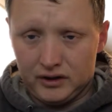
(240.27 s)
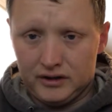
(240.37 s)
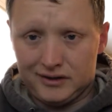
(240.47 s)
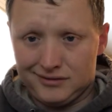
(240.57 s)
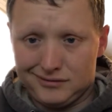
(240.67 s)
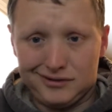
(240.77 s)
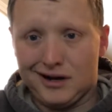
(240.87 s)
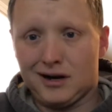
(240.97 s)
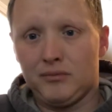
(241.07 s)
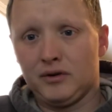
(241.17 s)
you just going to
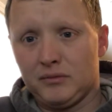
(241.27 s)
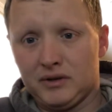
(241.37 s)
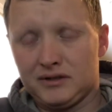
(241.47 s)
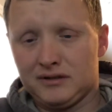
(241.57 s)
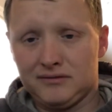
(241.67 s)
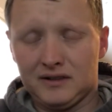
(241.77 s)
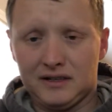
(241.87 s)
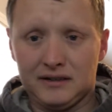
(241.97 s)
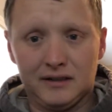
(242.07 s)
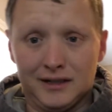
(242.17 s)
stock up on a bunch of
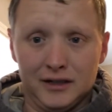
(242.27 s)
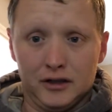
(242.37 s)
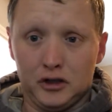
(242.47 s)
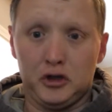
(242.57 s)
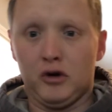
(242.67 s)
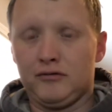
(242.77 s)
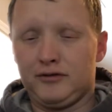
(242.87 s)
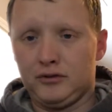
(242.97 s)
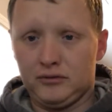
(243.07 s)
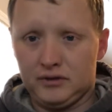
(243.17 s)
adult
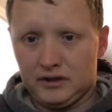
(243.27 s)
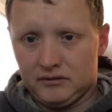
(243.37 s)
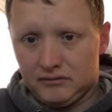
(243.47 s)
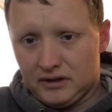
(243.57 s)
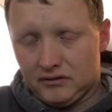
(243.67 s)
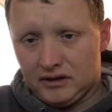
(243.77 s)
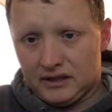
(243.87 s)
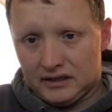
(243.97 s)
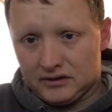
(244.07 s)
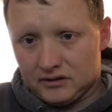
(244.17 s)
food and think
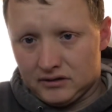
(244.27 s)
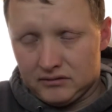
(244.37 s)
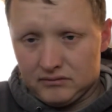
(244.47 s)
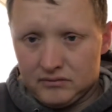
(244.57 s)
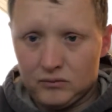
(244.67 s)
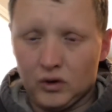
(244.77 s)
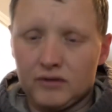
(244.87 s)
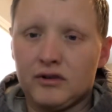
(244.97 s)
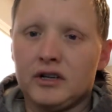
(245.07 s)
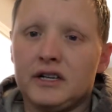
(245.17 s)
that's going to work
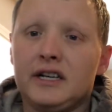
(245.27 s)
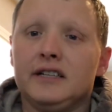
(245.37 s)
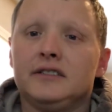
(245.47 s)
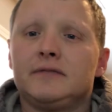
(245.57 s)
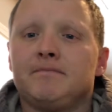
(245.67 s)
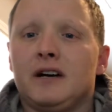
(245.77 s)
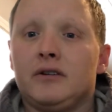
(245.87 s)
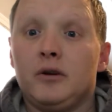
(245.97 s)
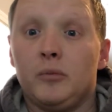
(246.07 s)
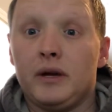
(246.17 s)
for your kids? I
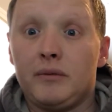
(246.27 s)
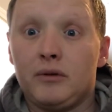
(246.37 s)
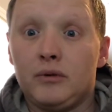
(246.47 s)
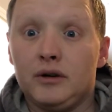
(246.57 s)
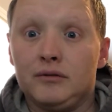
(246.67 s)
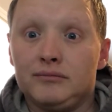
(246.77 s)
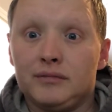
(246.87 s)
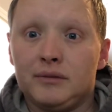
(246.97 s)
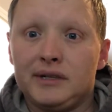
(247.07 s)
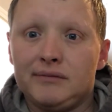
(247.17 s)
don't know, maybe it will.
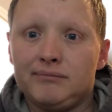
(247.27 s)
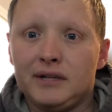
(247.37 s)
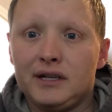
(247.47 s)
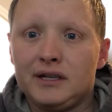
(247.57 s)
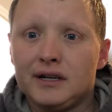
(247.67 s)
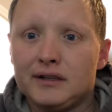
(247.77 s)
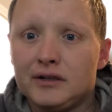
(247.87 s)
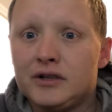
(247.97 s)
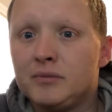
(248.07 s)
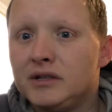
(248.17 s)
I mean, any kind of
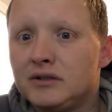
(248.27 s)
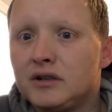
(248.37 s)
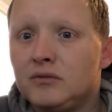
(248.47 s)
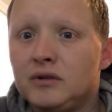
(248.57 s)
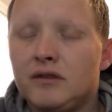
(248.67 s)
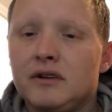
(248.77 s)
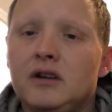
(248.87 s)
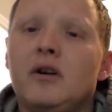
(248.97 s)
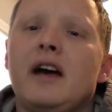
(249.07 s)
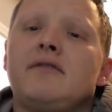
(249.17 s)
nourishment is good whenever you
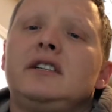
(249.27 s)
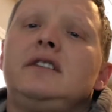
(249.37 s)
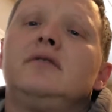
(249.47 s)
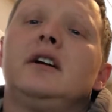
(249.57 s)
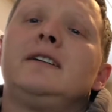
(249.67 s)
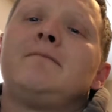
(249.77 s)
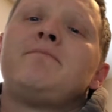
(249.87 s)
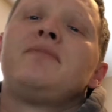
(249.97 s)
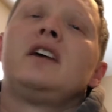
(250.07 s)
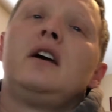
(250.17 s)
don't have any, right?
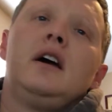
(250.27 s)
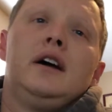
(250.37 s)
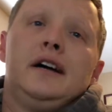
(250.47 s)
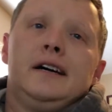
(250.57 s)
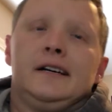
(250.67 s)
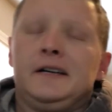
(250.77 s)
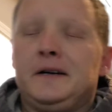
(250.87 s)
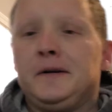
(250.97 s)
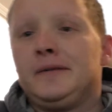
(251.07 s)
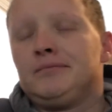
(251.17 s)

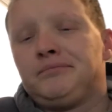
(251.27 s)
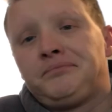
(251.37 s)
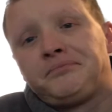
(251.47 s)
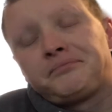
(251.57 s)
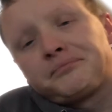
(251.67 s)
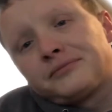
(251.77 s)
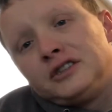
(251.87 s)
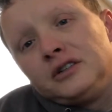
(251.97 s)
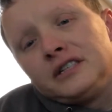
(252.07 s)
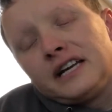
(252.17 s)

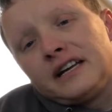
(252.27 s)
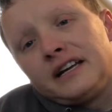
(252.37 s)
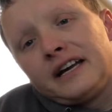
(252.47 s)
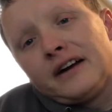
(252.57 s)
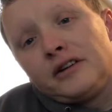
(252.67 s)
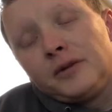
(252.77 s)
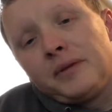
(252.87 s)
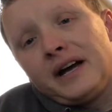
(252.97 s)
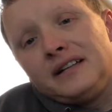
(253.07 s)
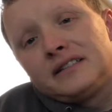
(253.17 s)
Taking into account your
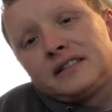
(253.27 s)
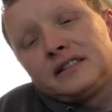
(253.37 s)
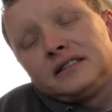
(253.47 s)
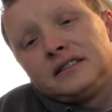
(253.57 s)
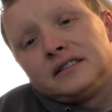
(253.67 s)
pets.